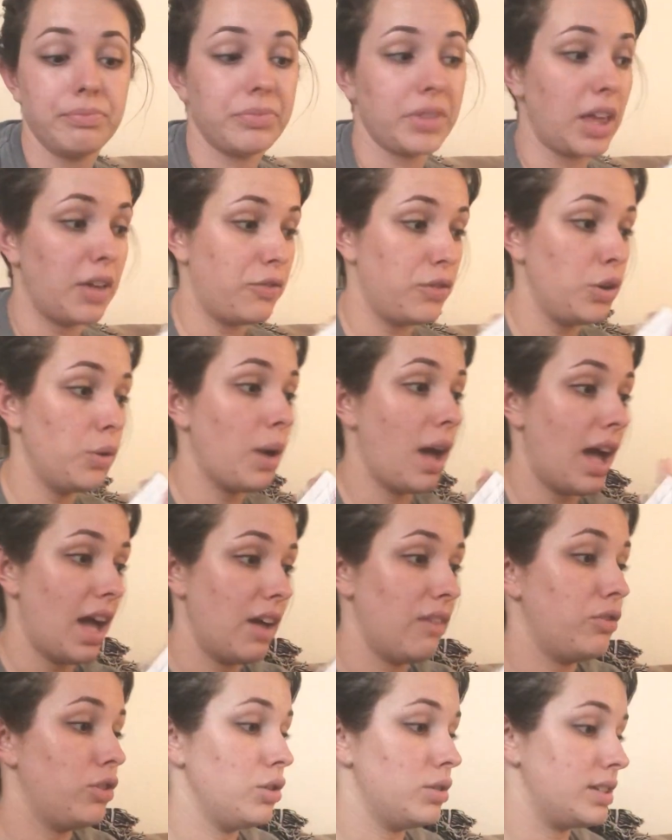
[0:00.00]
if
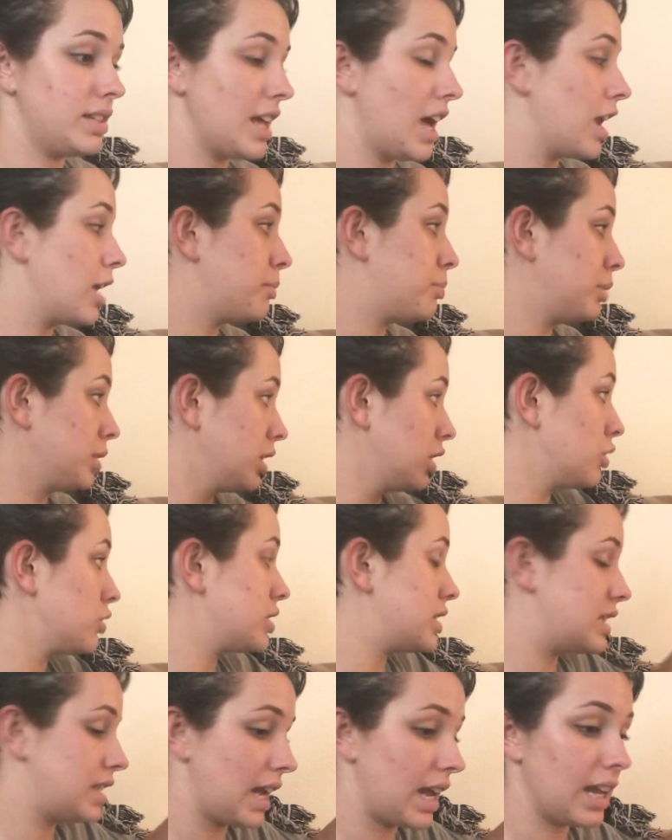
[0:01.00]
you set up a little
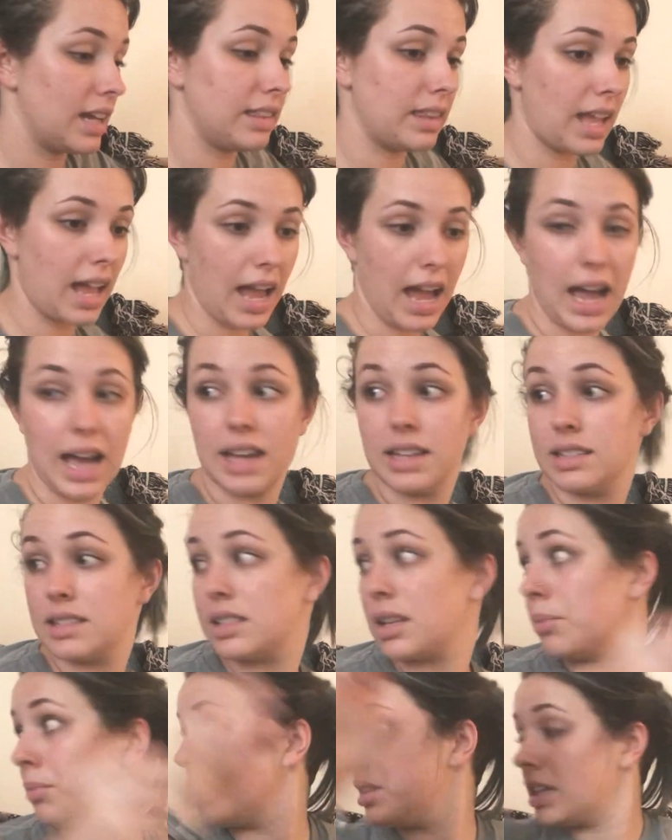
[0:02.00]
stand that has
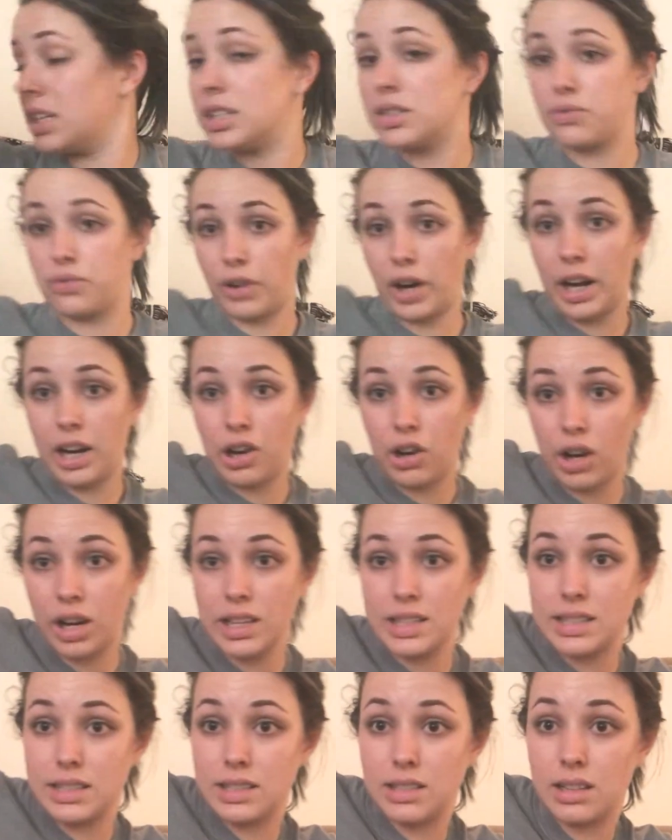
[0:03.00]
some of these fragrant